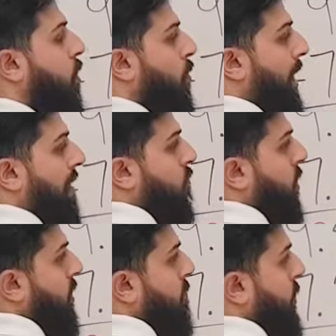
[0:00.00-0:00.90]
Well, I have
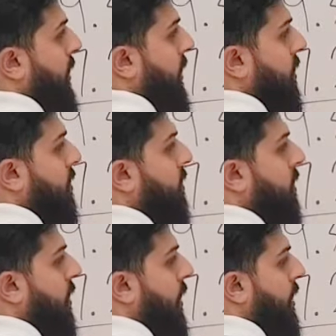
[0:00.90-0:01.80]
one number here
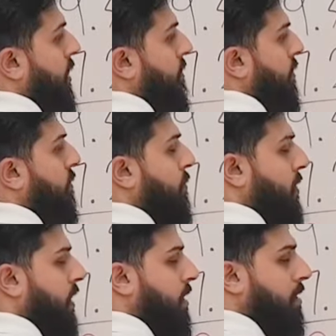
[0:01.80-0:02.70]
and another number
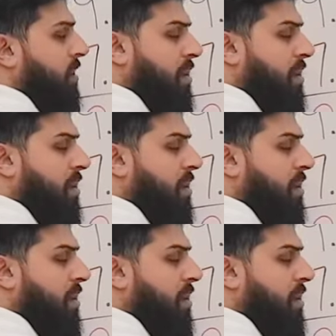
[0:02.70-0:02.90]
there.